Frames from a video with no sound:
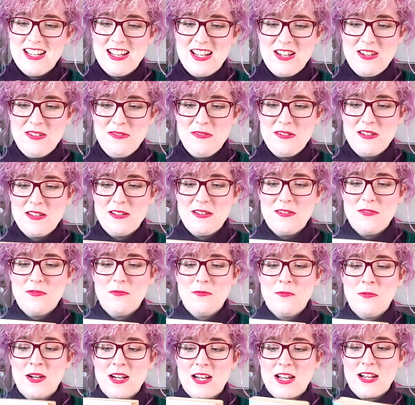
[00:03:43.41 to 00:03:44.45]
and
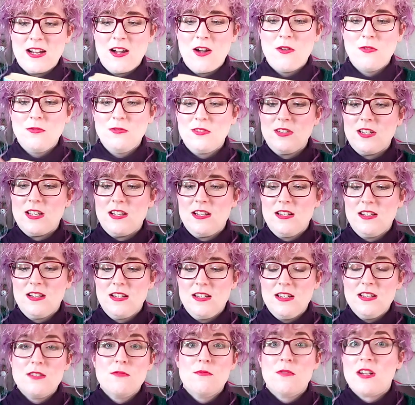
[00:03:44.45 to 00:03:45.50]
when I hold it,
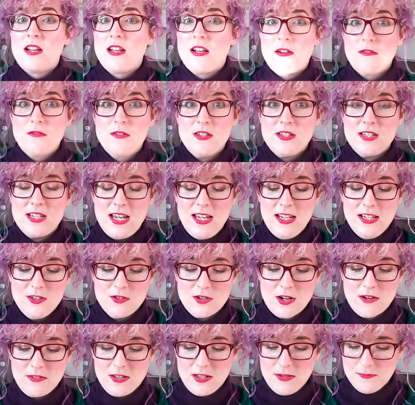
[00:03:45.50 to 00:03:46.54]
it's one I often take
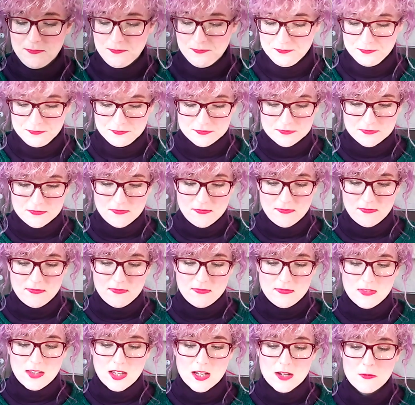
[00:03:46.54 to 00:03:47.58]
travelling.
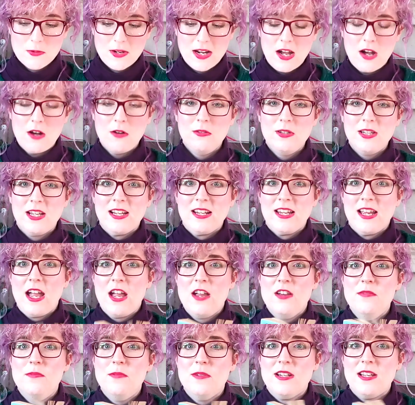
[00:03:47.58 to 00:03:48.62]
When I hold it and I
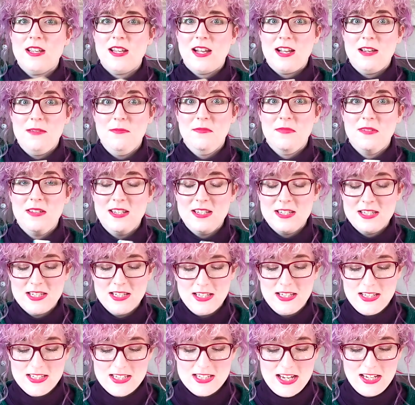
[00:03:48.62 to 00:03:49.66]
open it, I'm
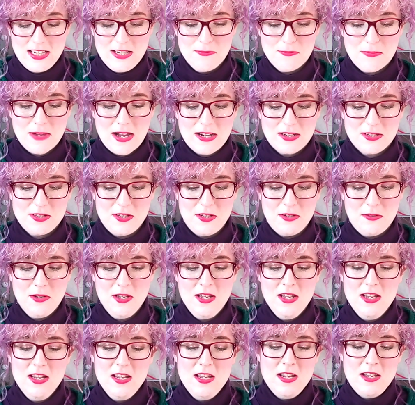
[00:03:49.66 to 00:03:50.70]
instantly taken back to
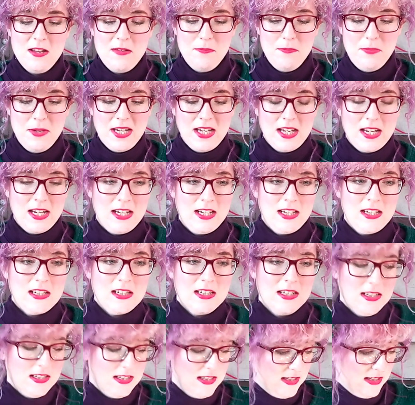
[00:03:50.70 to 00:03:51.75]
being
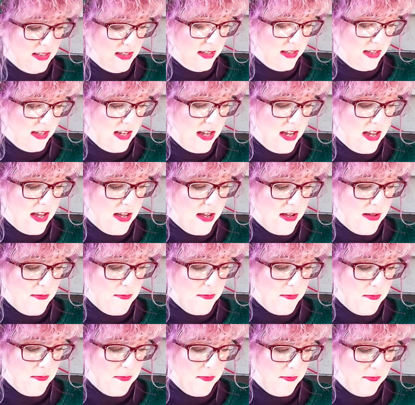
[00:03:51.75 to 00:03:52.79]

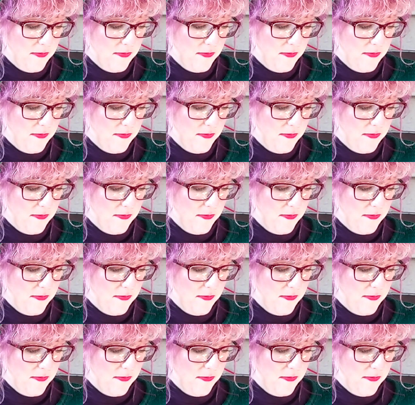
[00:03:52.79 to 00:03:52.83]
um,